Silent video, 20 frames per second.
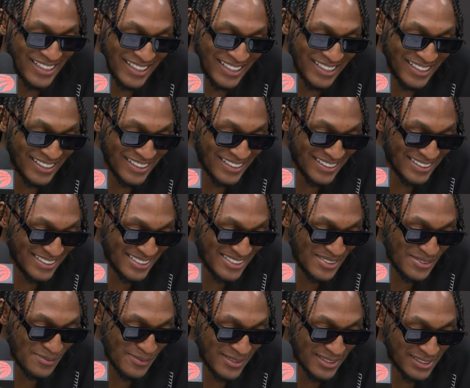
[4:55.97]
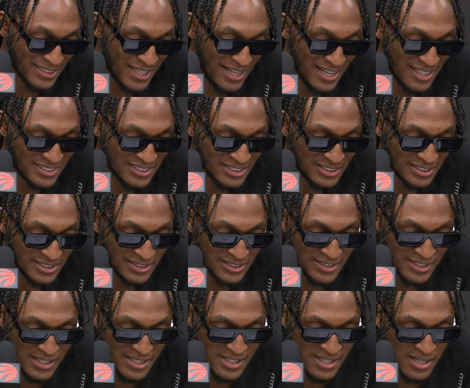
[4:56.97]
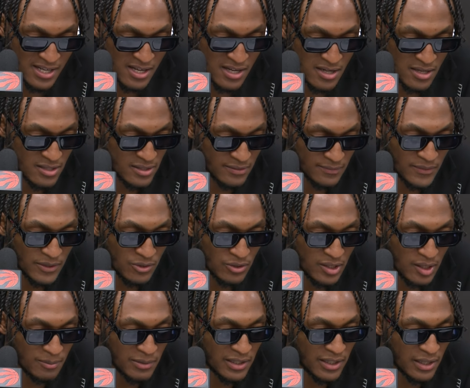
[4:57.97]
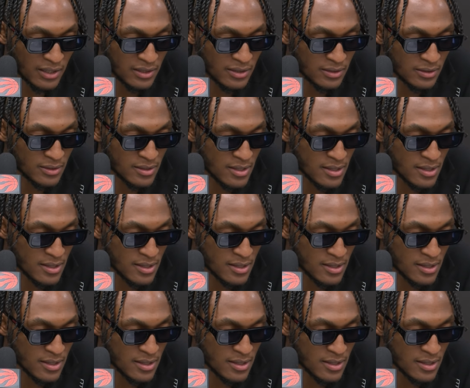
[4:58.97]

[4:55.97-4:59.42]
But nah, just It'll come together.